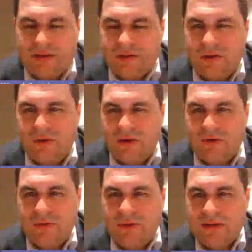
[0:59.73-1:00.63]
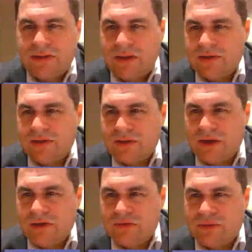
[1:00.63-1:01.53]
So, in today's lecture,
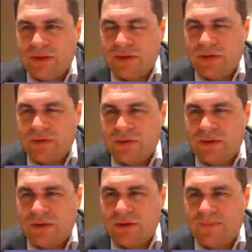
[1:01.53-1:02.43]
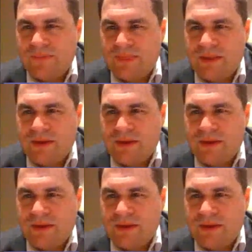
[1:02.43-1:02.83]
as we already